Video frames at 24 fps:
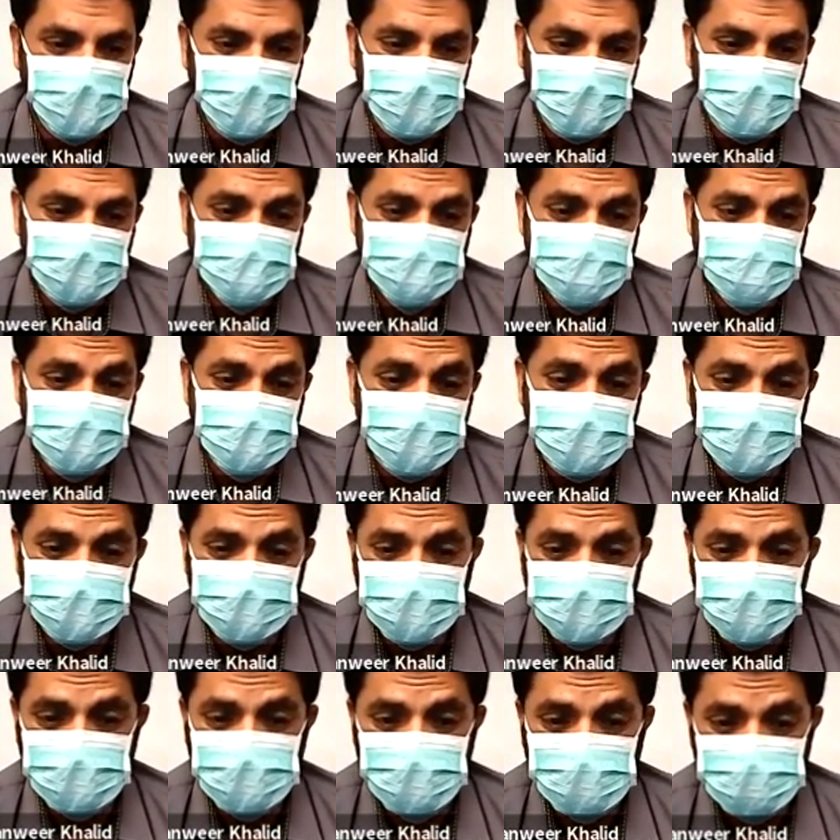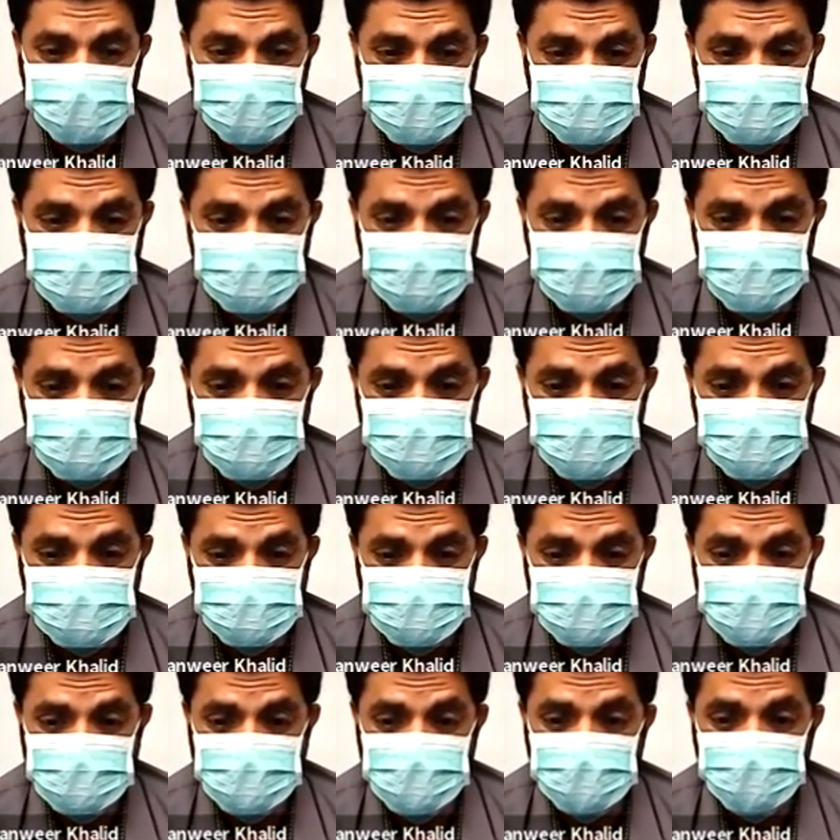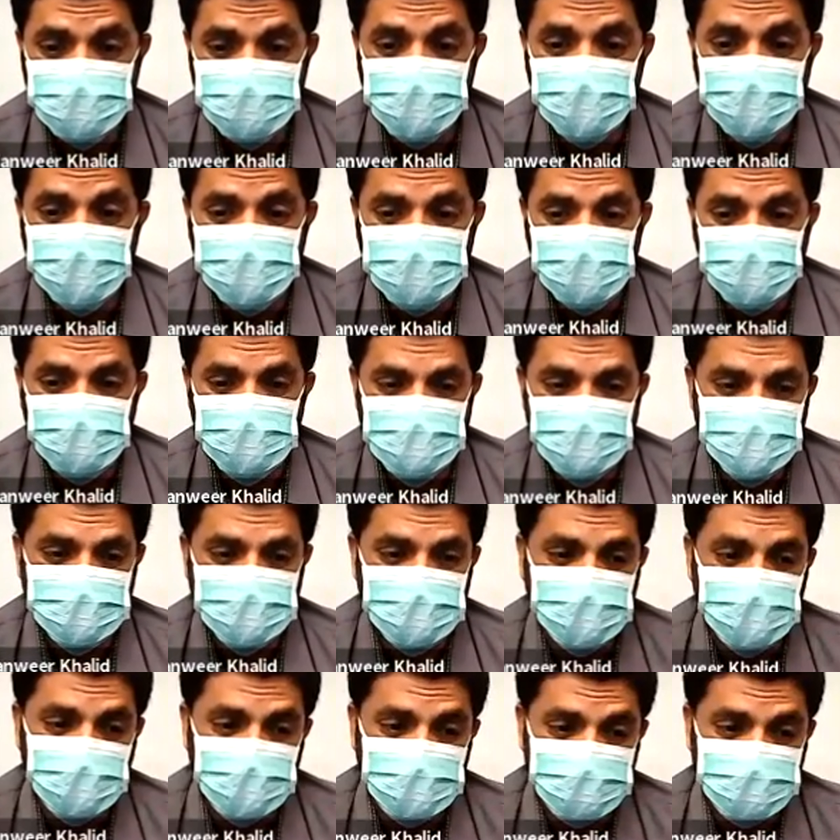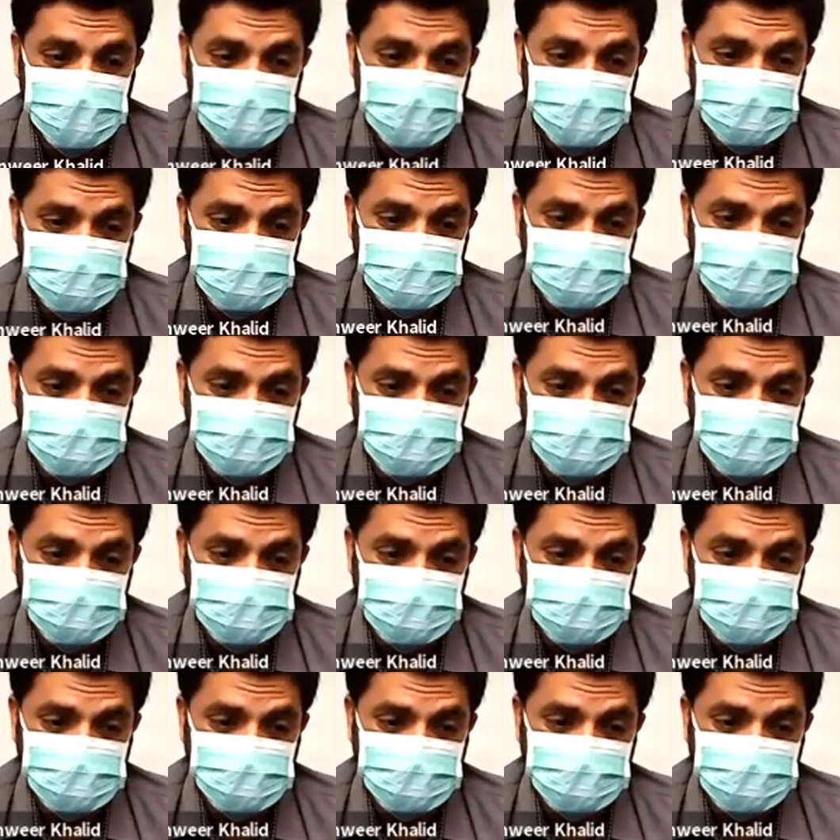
It is mandatory in all patients with cirrhosis requiring a hospital admission.